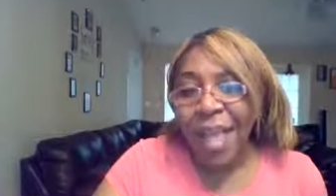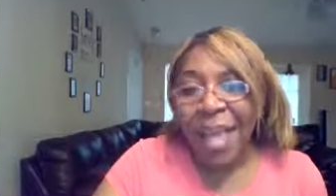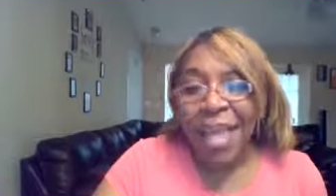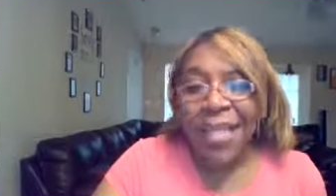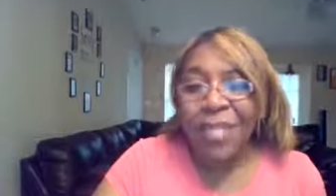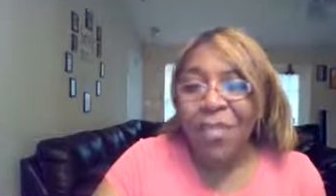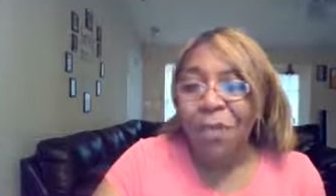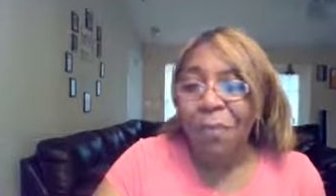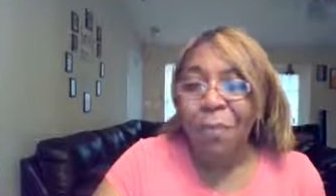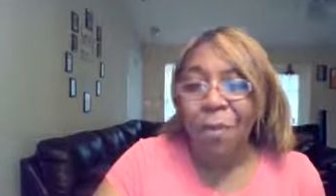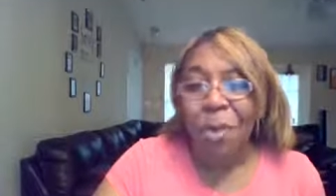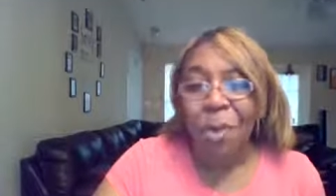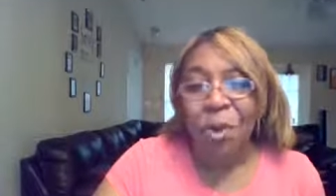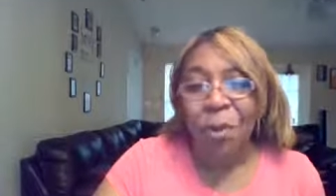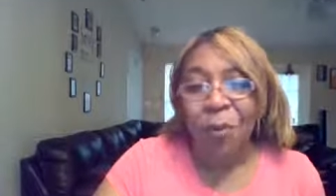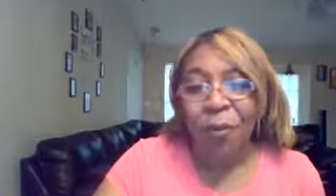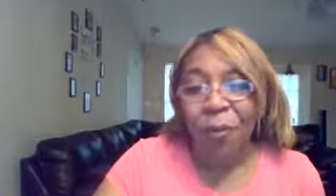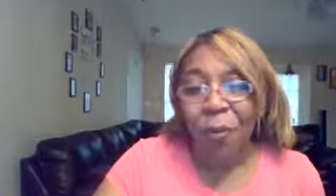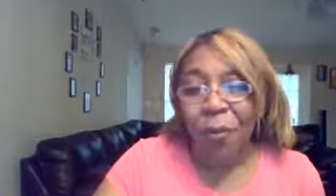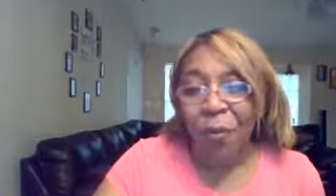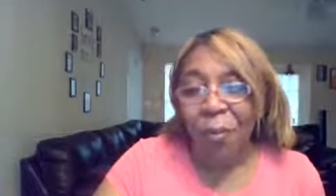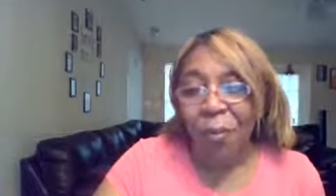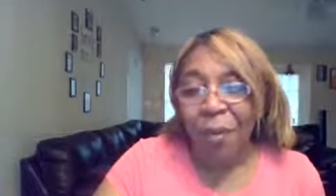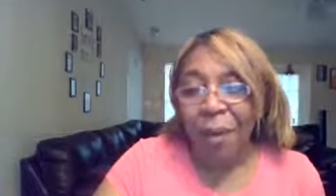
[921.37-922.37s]
That's a
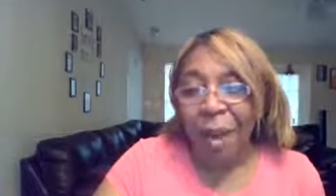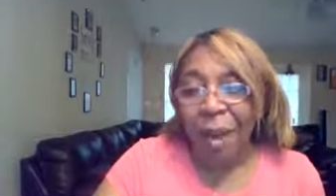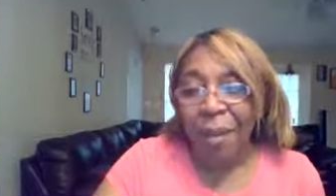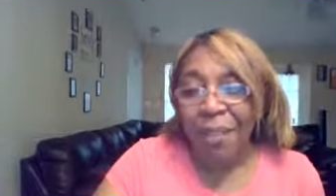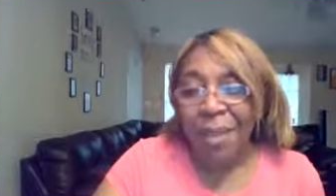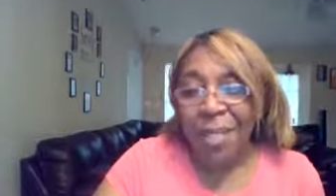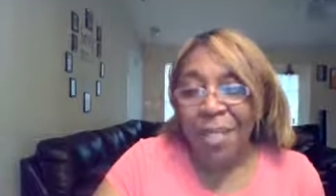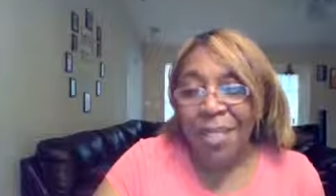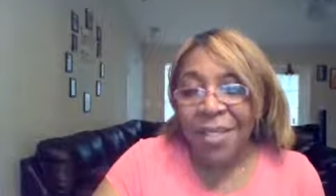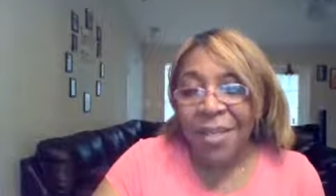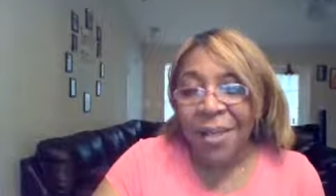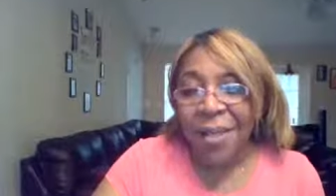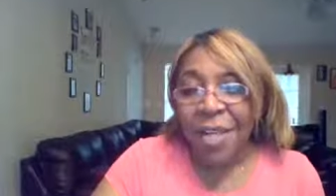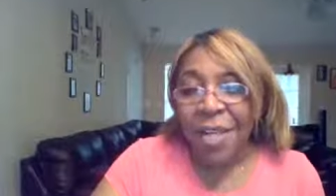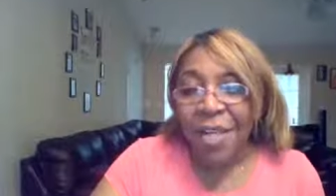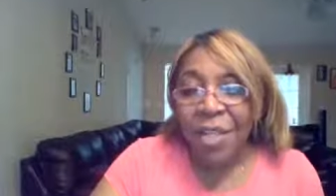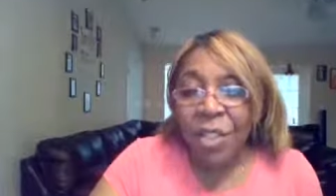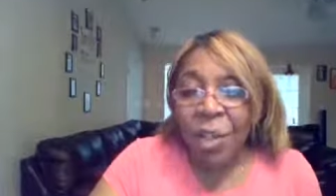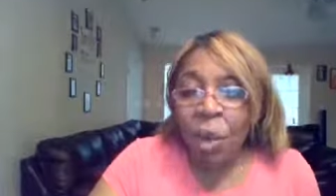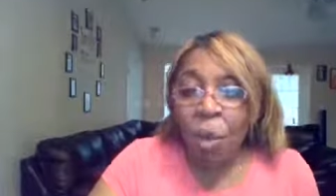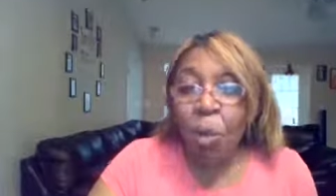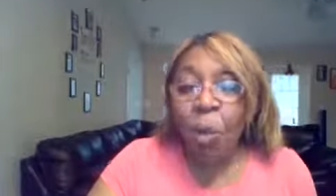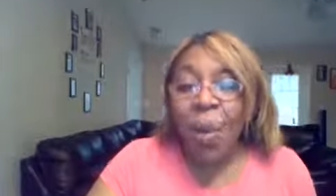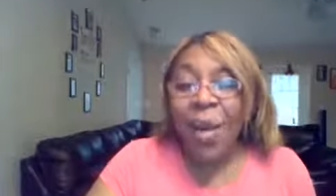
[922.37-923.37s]
beautiful promise.
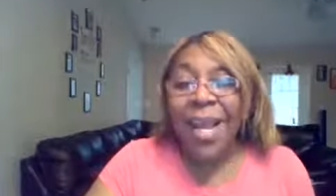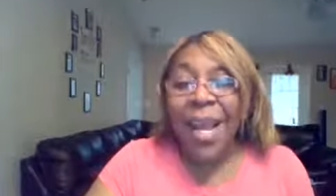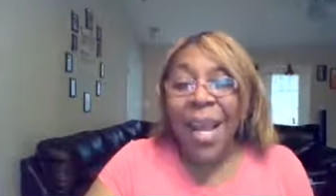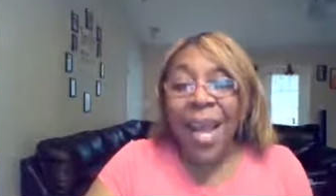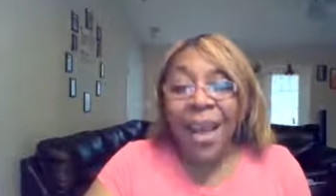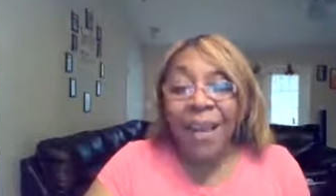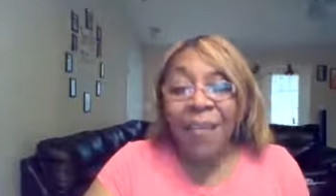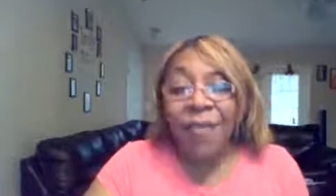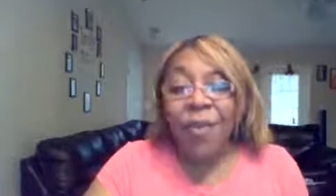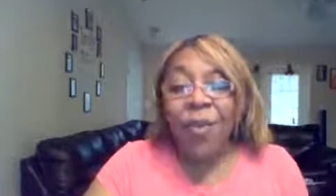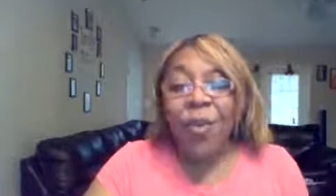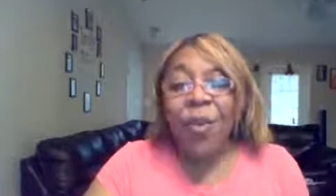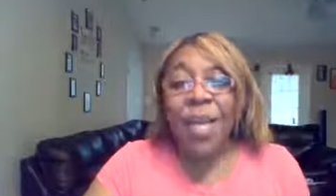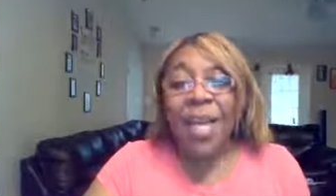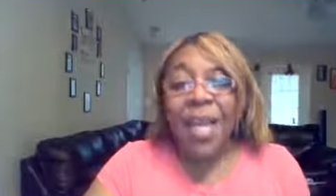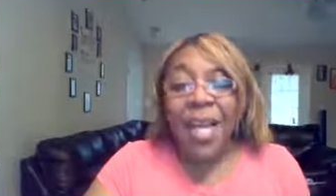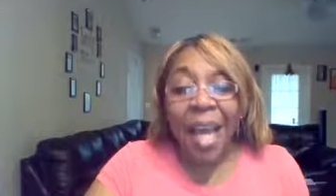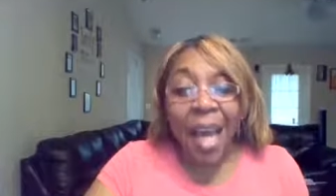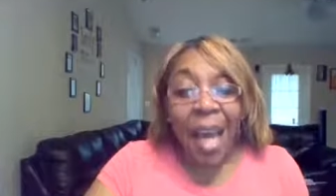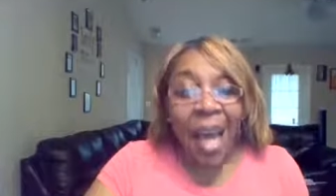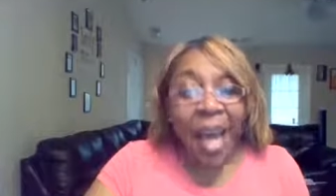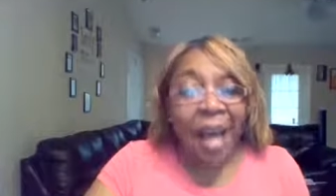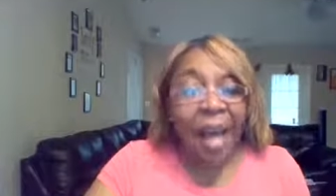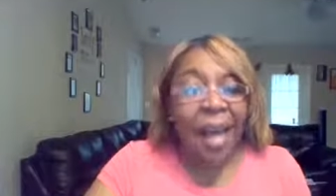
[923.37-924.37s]
So whatever
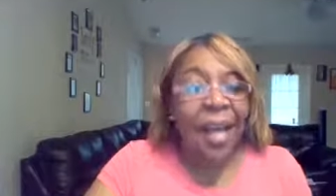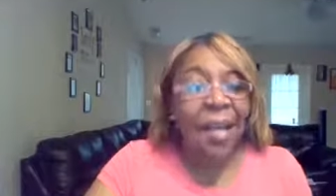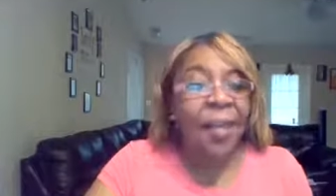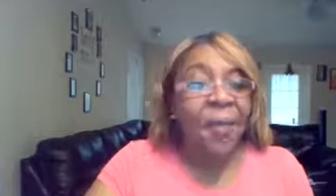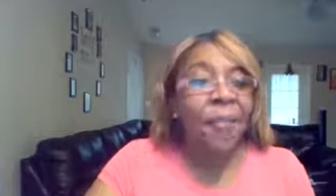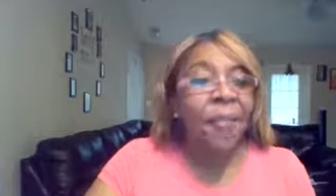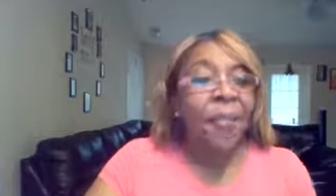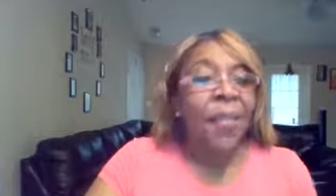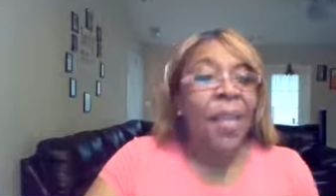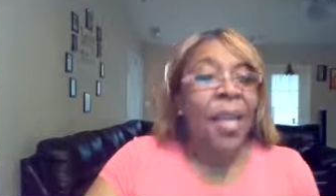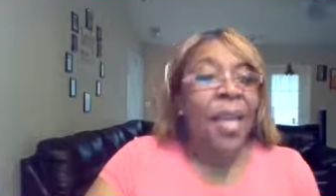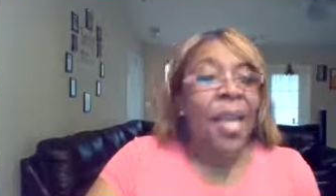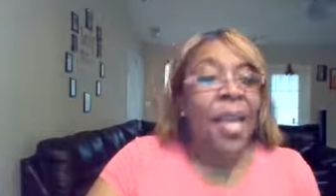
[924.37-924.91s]
God